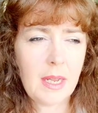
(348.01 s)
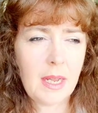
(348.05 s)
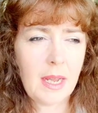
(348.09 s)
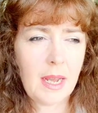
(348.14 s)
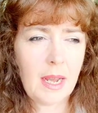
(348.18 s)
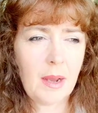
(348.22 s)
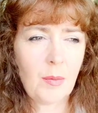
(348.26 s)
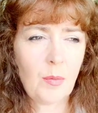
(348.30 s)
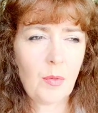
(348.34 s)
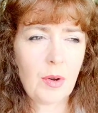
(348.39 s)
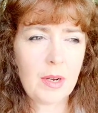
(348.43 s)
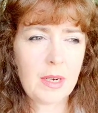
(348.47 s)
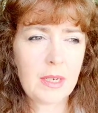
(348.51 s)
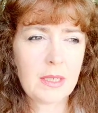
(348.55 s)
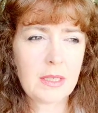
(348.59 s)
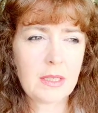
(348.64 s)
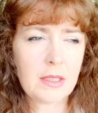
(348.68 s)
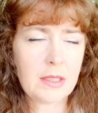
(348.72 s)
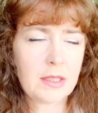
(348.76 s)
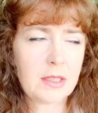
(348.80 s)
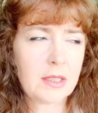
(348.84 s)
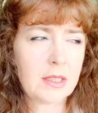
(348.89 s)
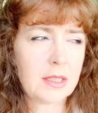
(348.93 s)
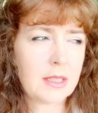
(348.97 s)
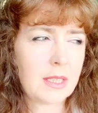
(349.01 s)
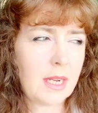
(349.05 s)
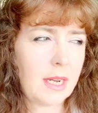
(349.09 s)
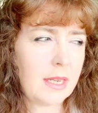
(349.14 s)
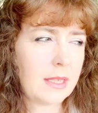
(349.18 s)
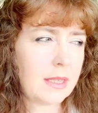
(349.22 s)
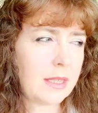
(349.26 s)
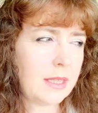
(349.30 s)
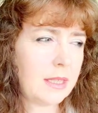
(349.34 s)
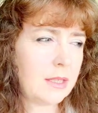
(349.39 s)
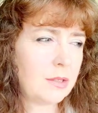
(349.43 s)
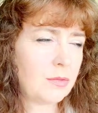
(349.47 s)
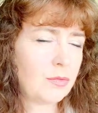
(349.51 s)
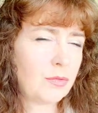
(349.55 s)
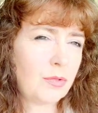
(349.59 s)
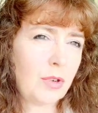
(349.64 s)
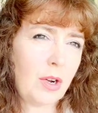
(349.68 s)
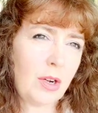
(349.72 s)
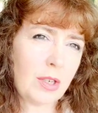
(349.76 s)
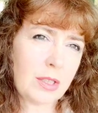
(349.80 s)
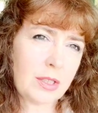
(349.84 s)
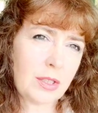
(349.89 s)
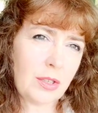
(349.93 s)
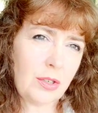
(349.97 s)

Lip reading: And what it does is like these rocks